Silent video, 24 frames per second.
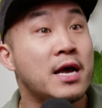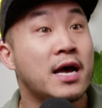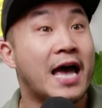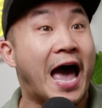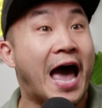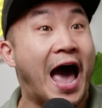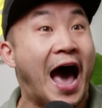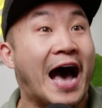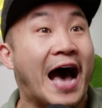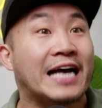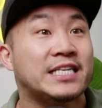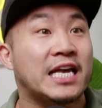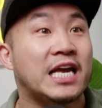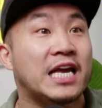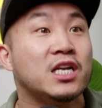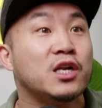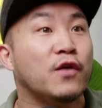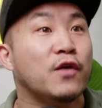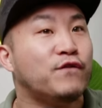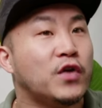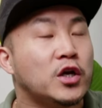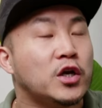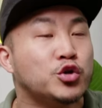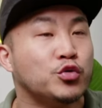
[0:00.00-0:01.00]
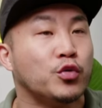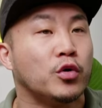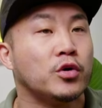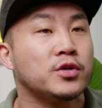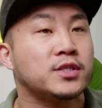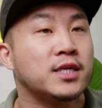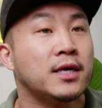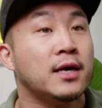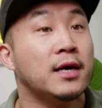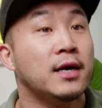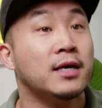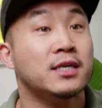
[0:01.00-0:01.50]
As
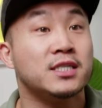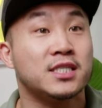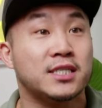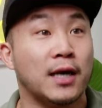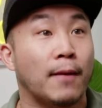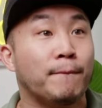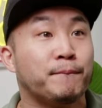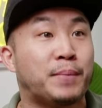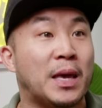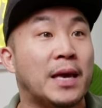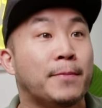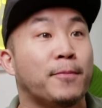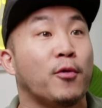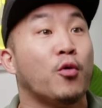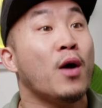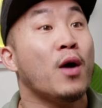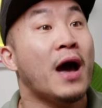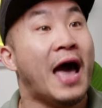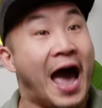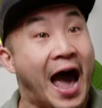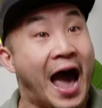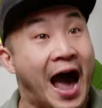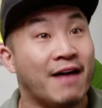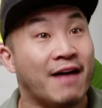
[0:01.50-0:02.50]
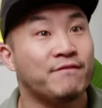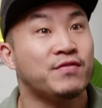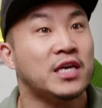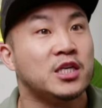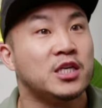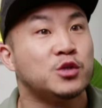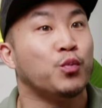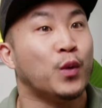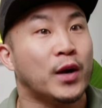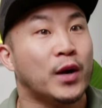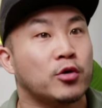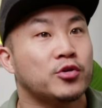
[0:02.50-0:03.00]
individuals, some people have these
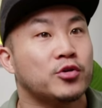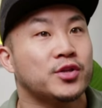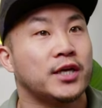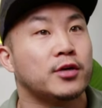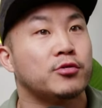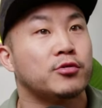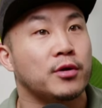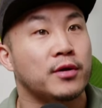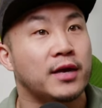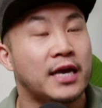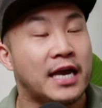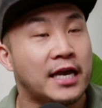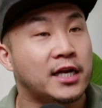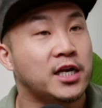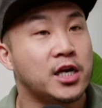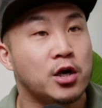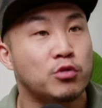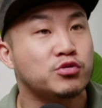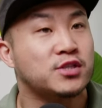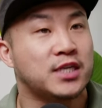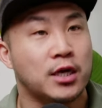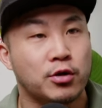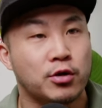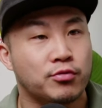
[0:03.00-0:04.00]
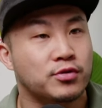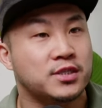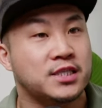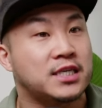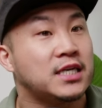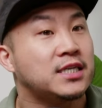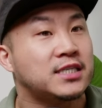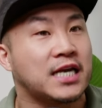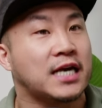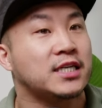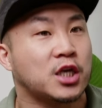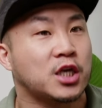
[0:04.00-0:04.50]
weird little
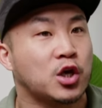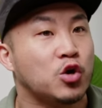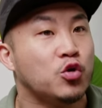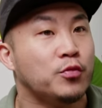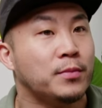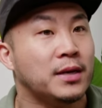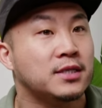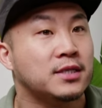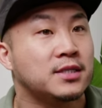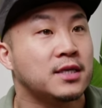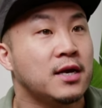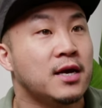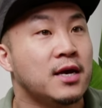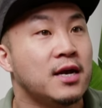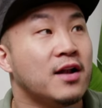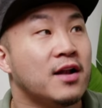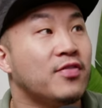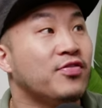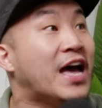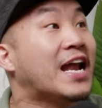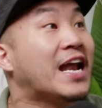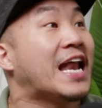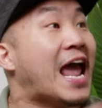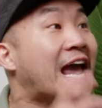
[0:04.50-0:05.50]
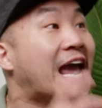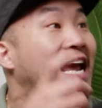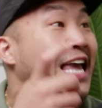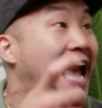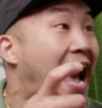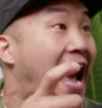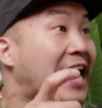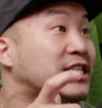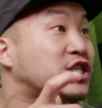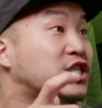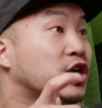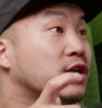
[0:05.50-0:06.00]
idiosyncrasies as humans that a
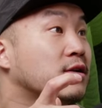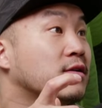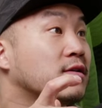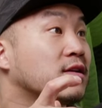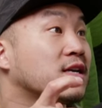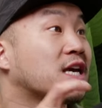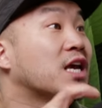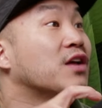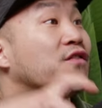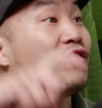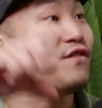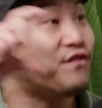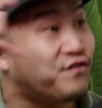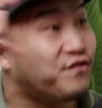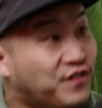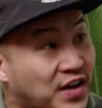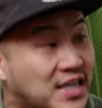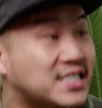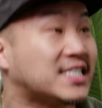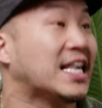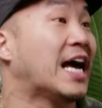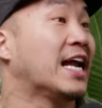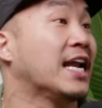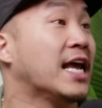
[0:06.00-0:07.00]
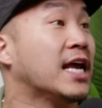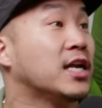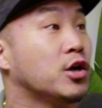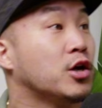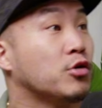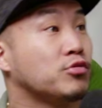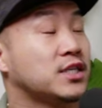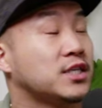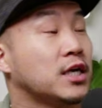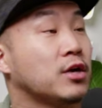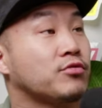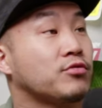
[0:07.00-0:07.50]
gadget can fix that
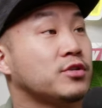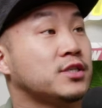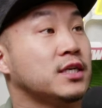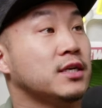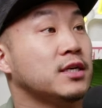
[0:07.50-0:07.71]
idiosyncrasy.